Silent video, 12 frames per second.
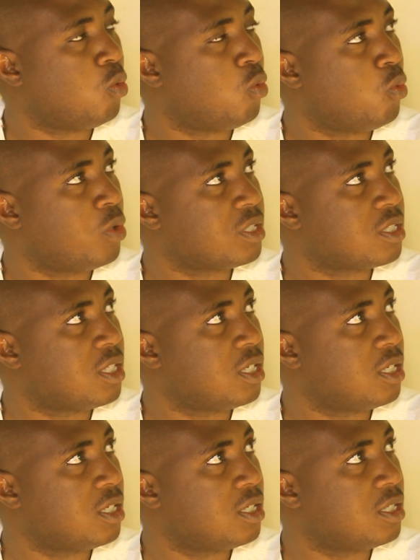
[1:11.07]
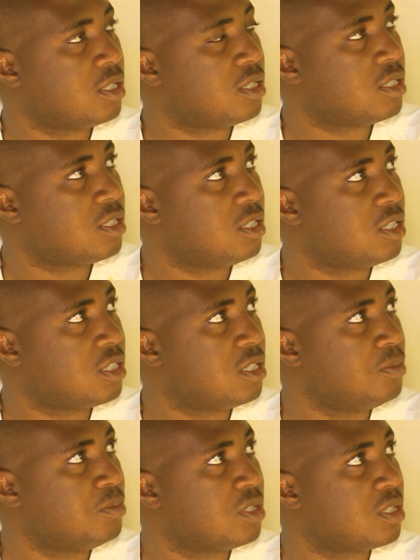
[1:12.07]
with the
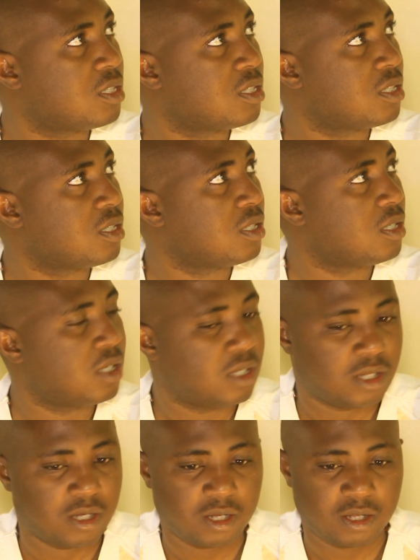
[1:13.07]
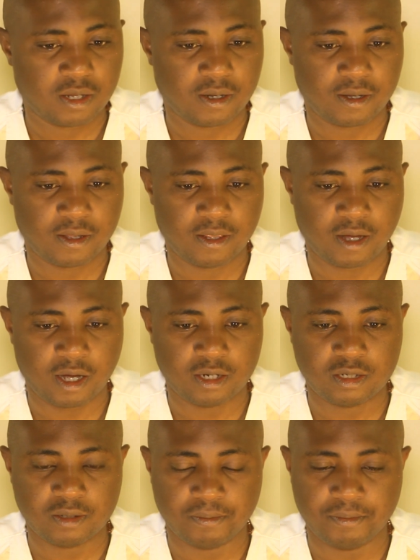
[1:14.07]
systems
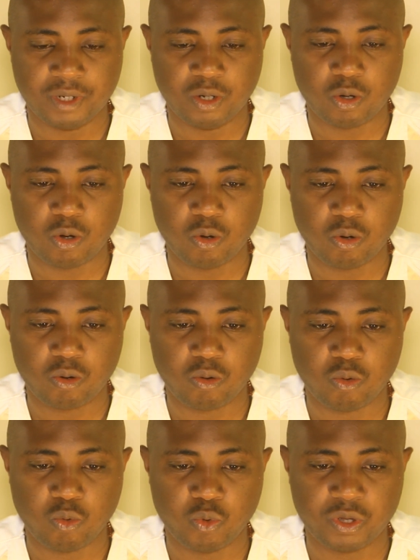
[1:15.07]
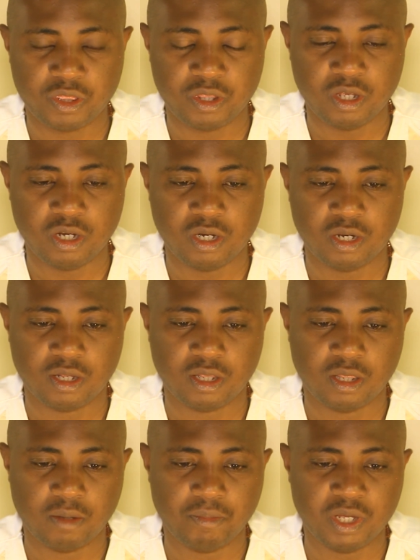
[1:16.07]
that belong within
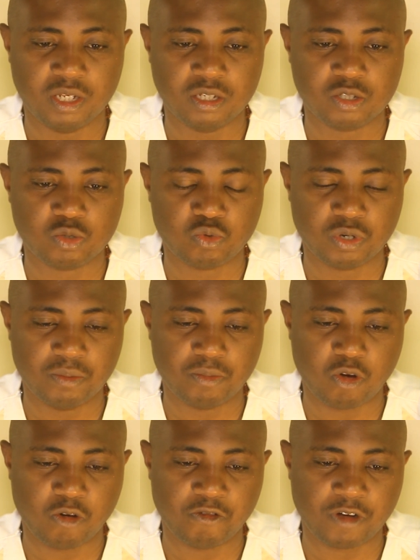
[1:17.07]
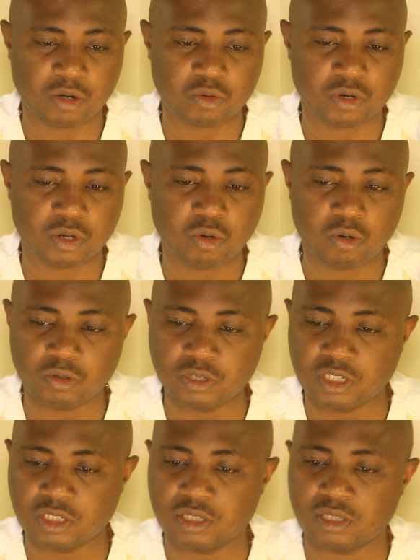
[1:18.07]
the mainstream of
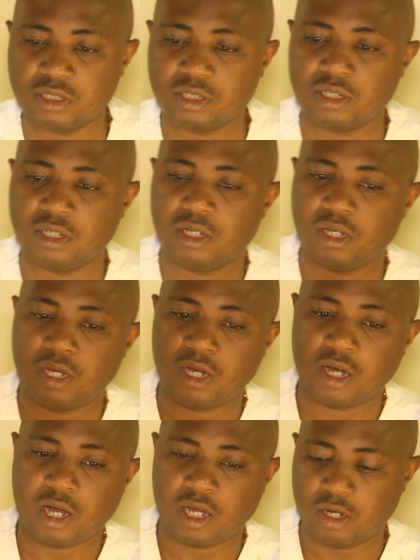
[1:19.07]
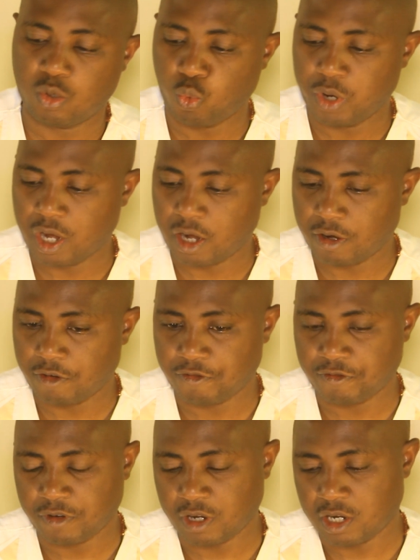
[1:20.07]
agroecology, and we
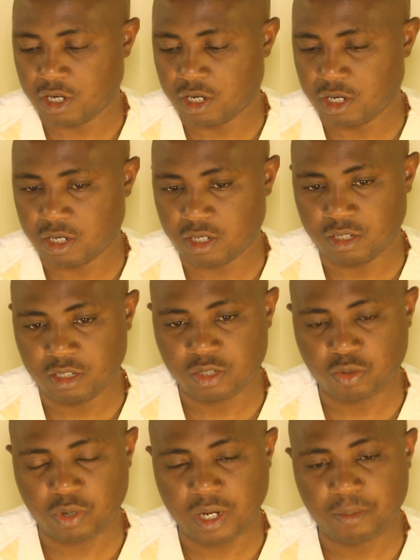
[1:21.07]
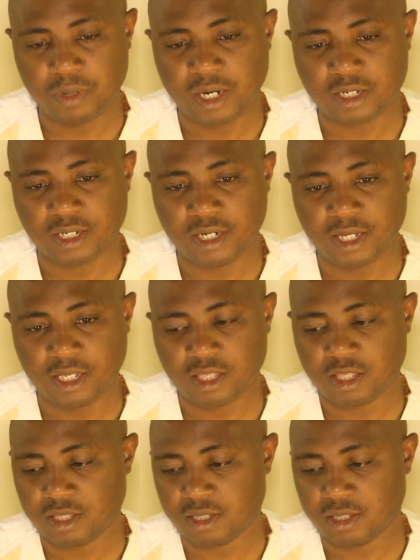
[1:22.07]
have described at length